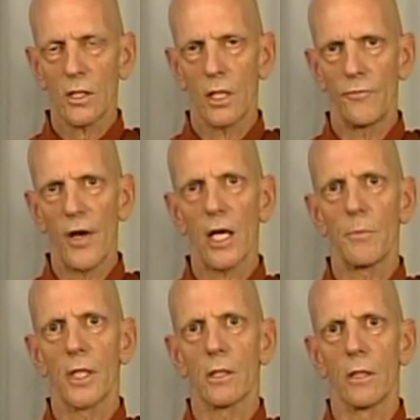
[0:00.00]

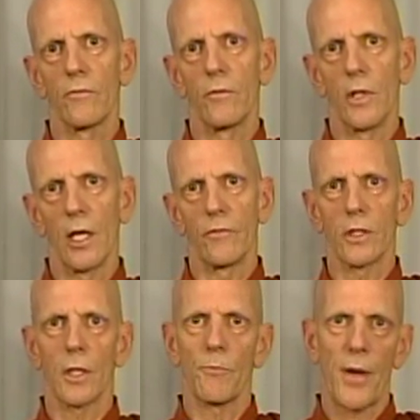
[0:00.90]
development of love
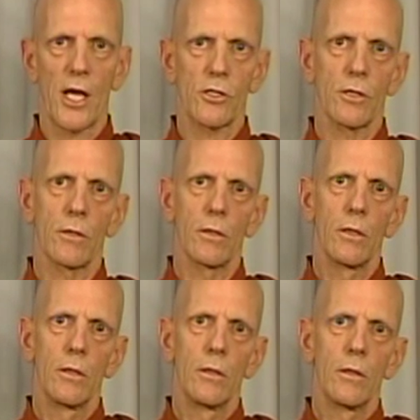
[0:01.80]
and compassion
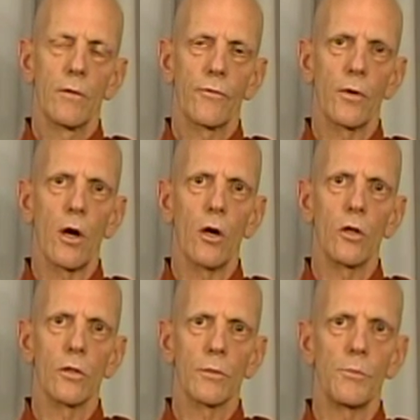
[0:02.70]
for
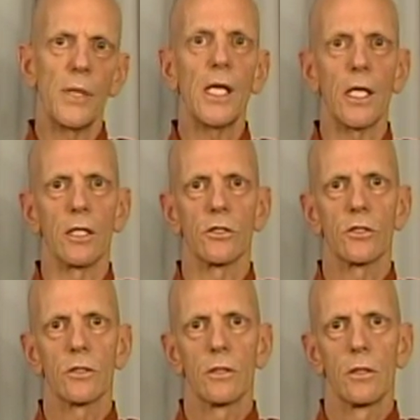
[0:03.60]
all beings,